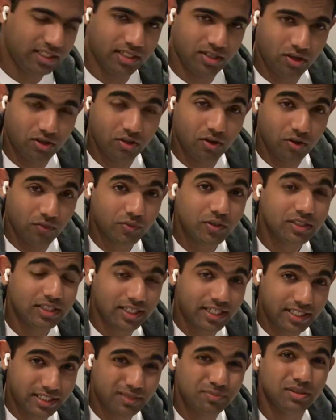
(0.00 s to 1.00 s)
Don't go for the
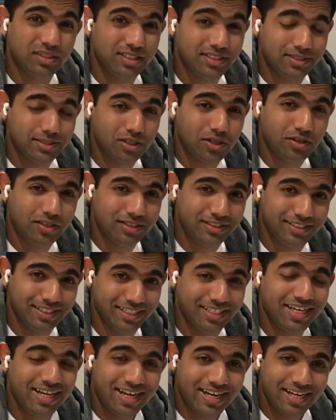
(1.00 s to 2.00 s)
textbook.
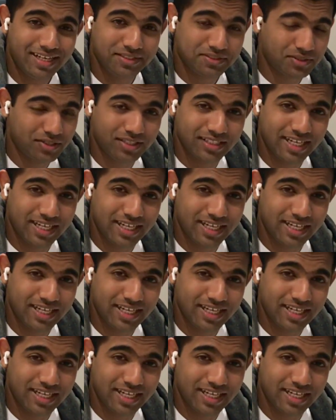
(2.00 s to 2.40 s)
It's not